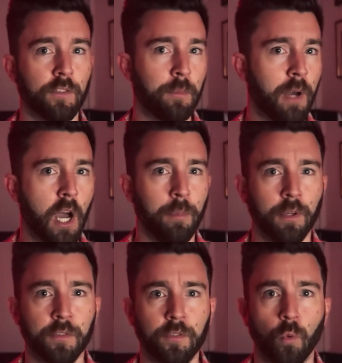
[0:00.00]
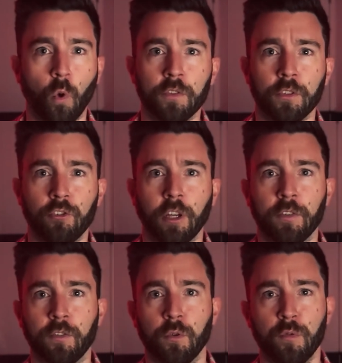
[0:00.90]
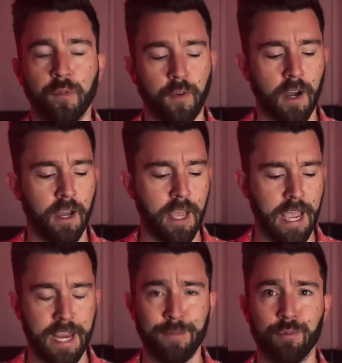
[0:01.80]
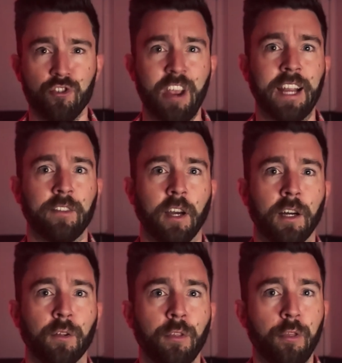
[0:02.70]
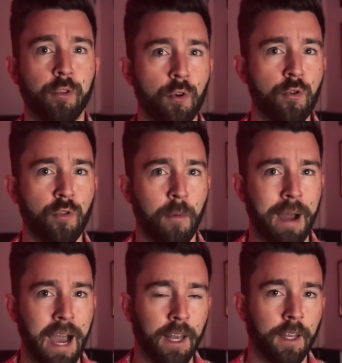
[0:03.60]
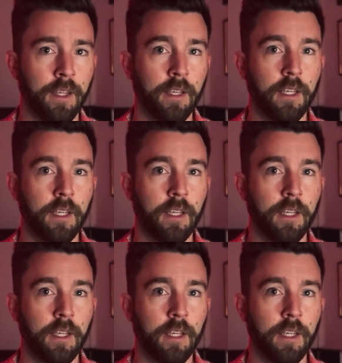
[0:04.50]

the purpose wasn't just to fire a projectile through the man,